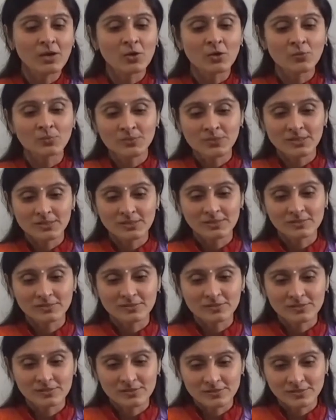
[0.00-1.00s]
obstacles.
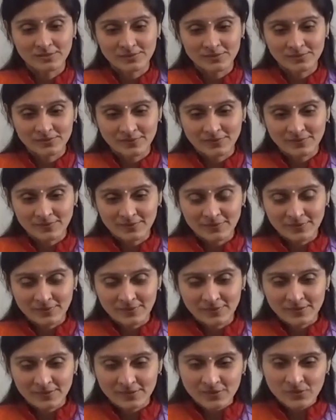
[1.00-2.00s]

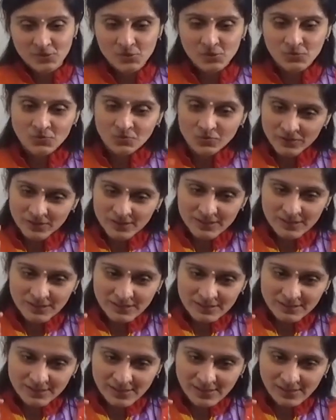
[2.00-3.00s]
So first he's
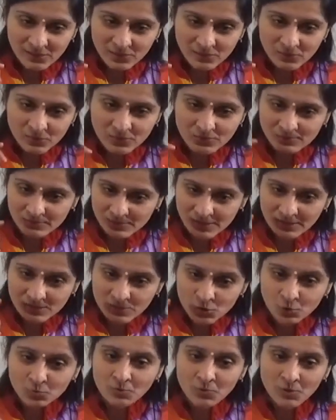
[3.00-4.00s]
telling you there are
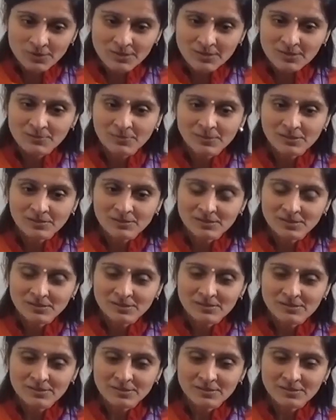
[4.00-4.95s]
two possibilities.